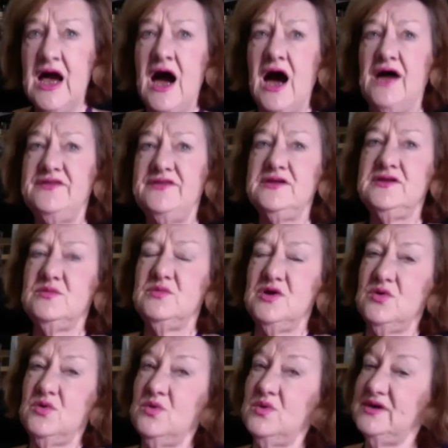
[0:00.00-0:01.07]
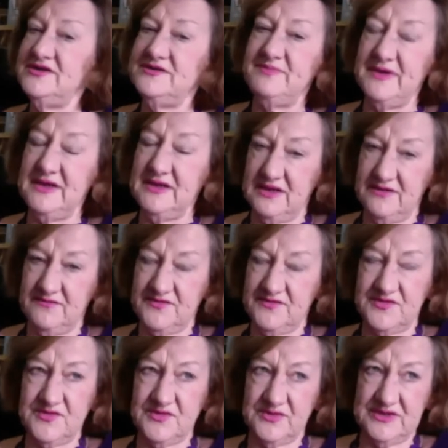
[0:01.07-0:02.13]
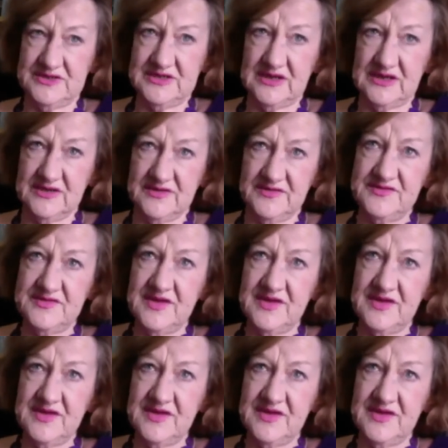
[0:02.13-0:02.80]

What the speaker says: I think there will always be a need for storytellers,